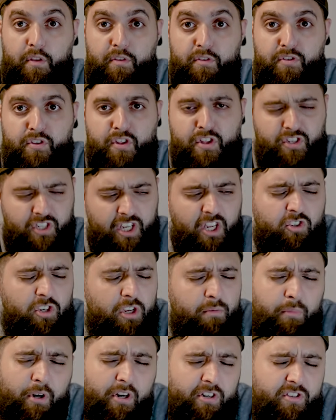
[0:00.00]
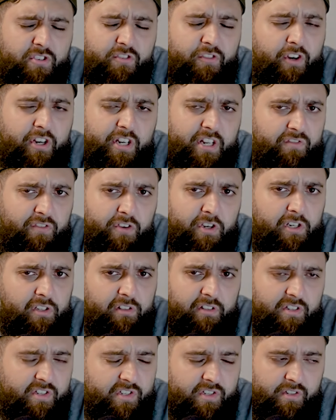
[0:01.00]
So the sketching part is very
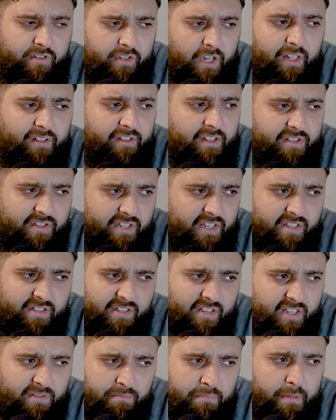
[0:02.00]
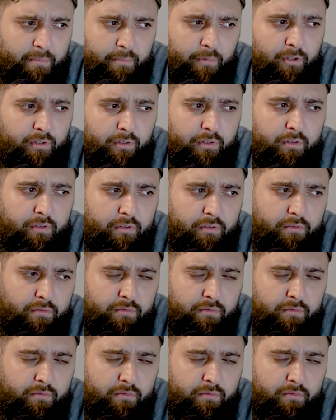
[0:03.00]
difficult, is not as easy as people